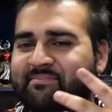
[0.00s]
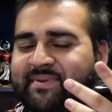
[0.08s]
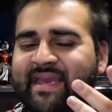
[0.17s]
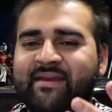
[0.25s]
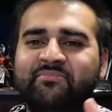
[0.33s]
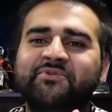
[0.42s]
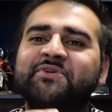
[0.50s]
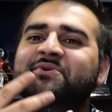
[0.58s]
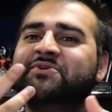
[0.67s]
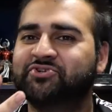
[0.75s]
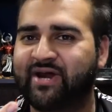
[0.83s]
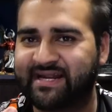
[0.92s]
be able to
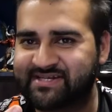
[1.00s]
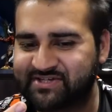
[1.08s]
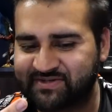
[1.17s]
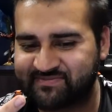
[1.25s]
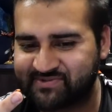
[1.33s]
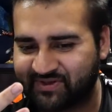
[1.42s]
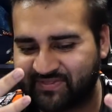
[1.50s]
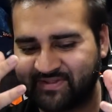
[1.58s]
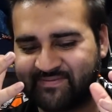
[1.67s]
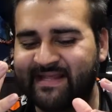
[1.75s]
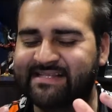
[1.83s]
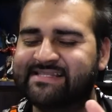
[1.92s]
use stratagems on
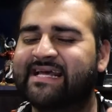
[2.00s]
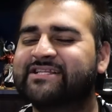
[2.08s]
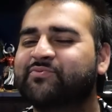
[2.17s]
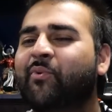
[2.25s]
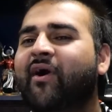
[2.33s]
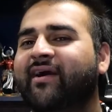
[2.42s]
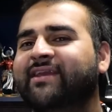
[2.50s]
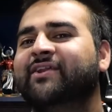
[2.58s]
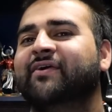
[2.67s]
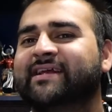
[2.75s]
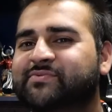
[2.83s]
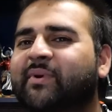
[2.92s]
them. That's why,
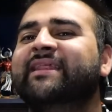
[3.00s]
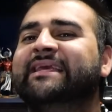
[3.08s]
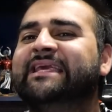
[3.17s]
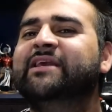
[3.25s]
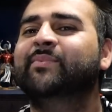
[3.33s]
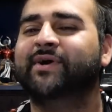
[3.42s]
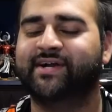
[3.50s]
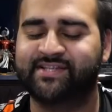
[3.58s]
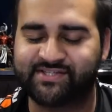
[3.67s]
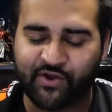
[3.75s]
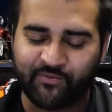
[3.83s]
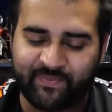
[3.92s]
you know, that's why the
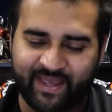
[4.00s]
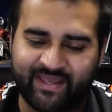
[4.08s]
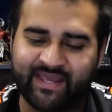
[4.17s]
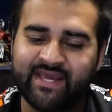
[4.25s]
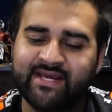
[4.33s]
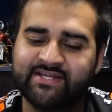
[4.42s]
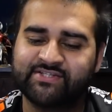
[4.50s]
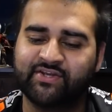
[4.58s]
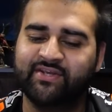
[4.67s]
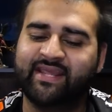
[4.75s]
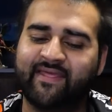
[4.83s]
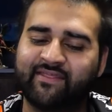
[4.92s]
keyword's so big.
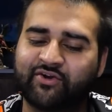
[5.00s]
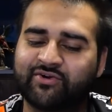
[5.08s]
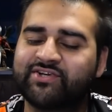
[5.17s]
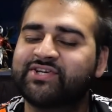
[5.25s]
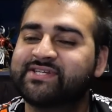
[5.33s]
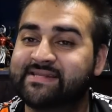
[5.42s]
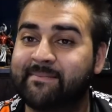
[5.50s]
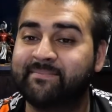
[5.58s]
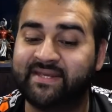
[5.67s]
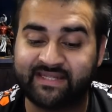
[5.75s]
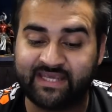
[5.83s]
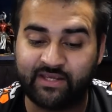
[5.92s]
So you get the Crusher
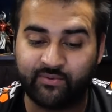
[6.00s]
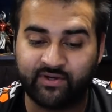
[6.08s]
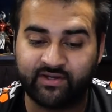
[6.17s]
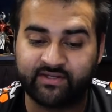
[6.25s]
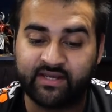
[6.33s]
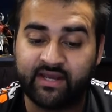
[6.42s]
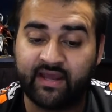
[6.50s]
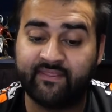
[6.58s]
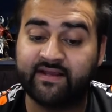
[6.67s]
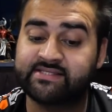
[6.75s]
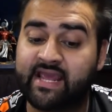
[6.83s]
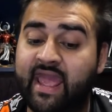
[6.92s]
Stampede keyword,
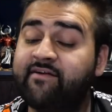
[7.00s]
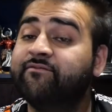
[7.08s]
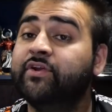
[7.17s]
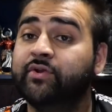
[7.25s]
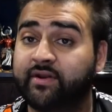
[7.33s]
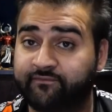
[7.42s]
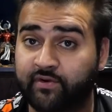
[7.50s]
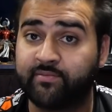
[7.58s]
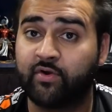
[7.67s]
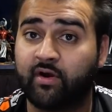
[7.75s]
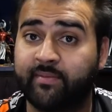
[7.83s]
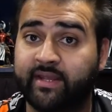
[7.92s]
and that's every unit
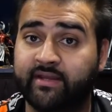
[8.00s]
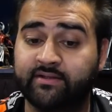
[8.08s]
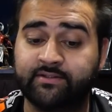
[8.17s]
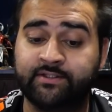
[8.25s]
from your army.